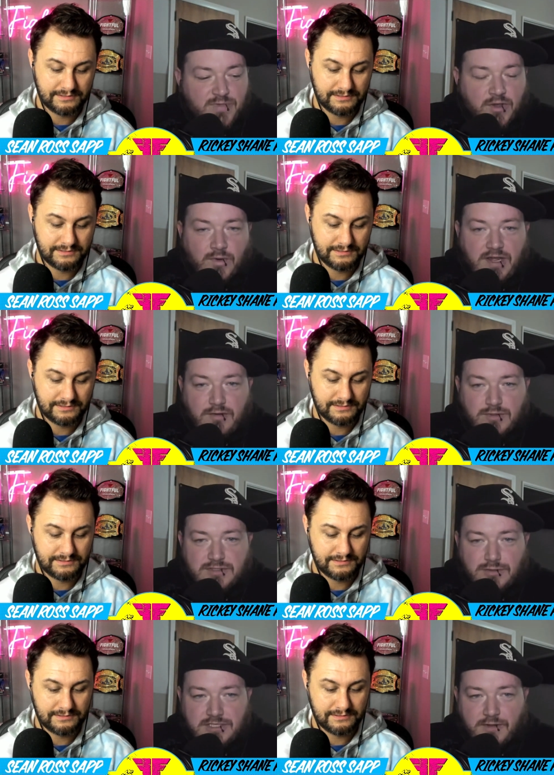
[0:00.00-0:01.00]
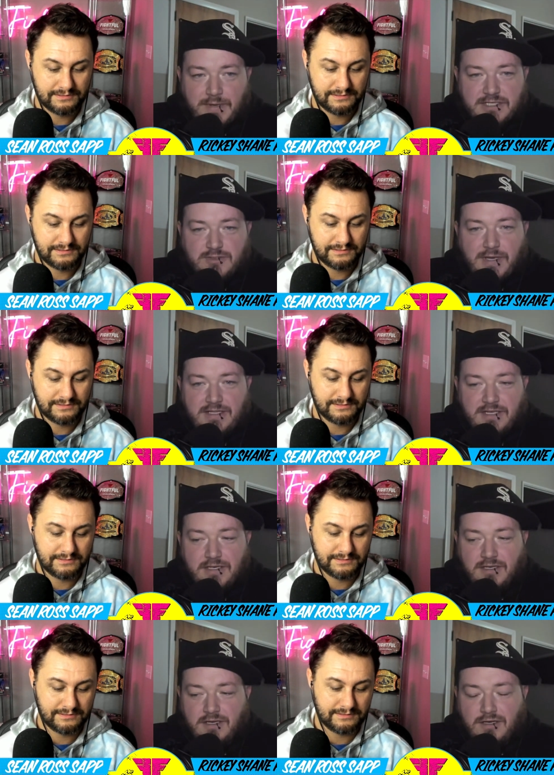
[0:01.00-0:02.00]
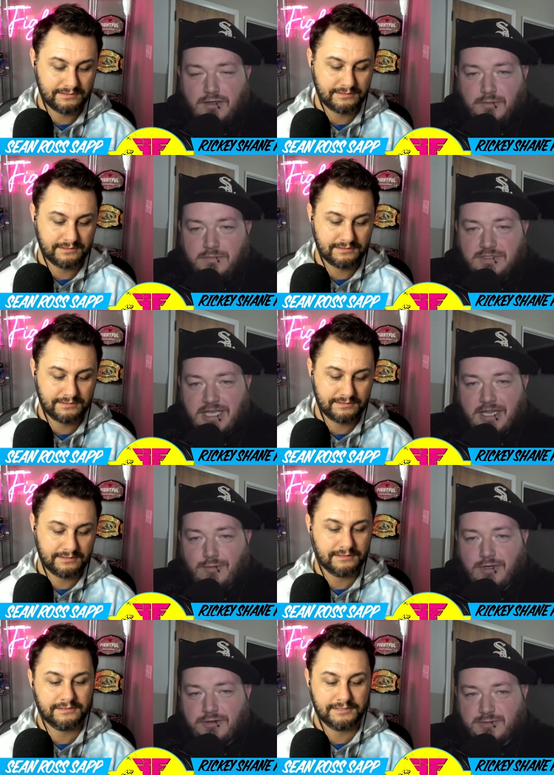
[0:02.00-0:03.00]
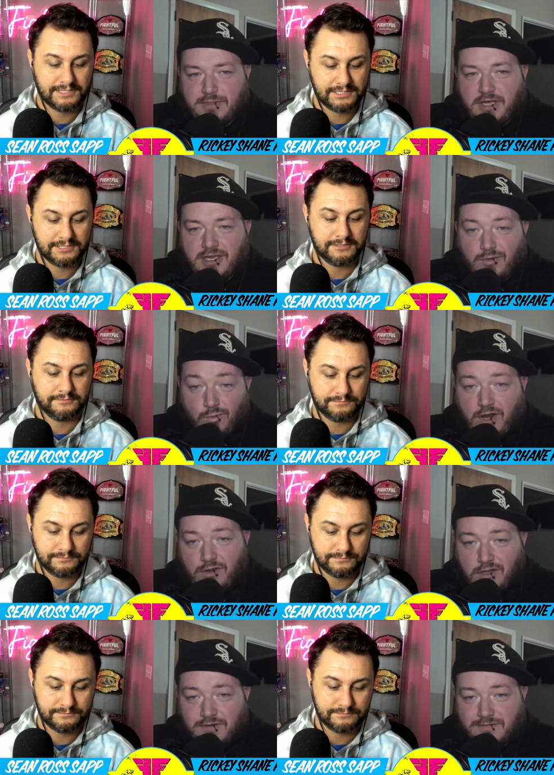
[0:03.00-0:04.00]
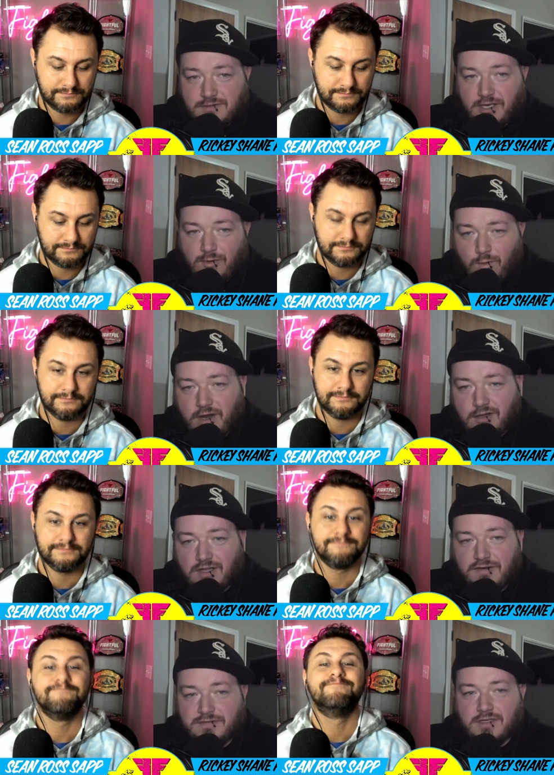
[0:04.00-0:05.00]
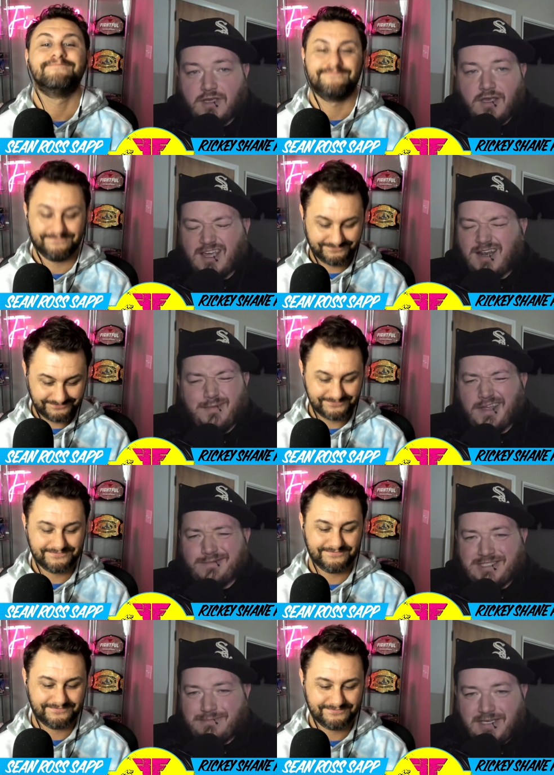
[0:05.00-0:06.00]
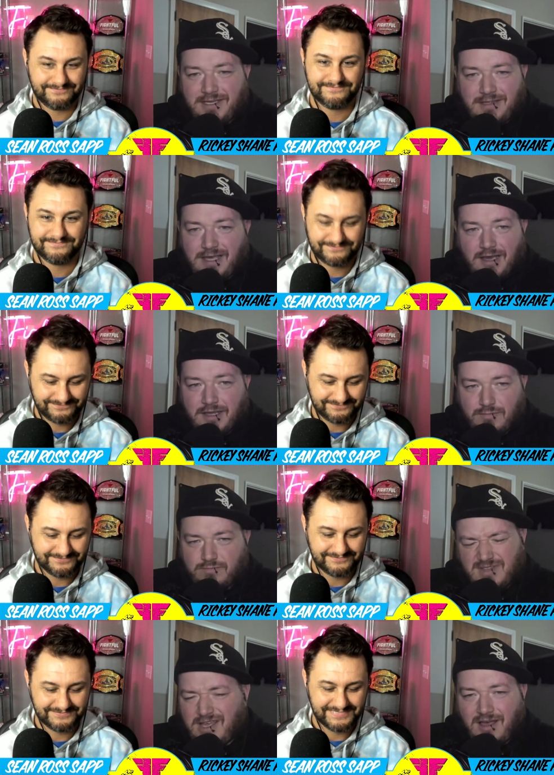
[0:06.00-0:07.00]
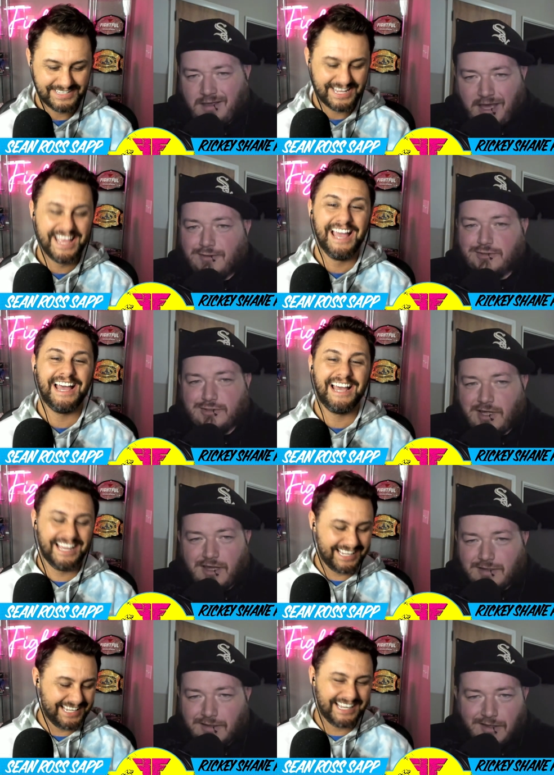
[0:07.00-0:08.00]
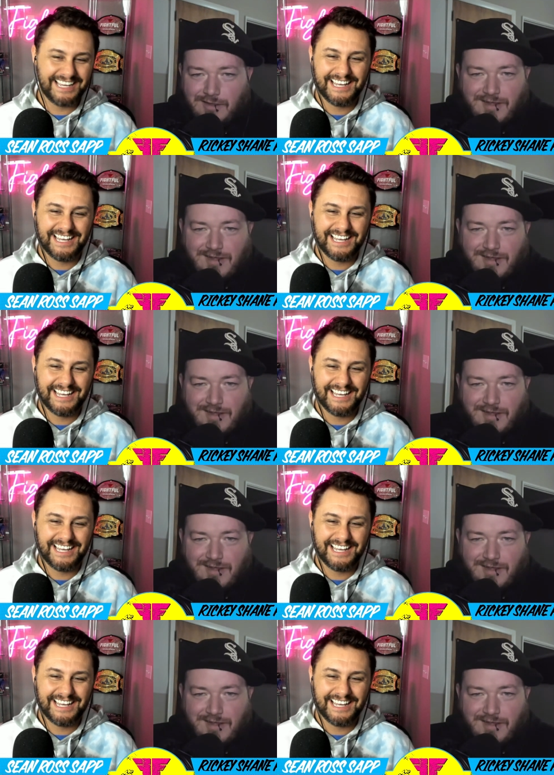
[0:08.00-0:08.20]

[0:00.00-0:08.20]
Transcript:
Speaker 1: when I was doing death matches back then, um, Danny would always be like, "Wear gloves, like wear gloves," and I'm like, "Man, nah, I nah, I don't do that."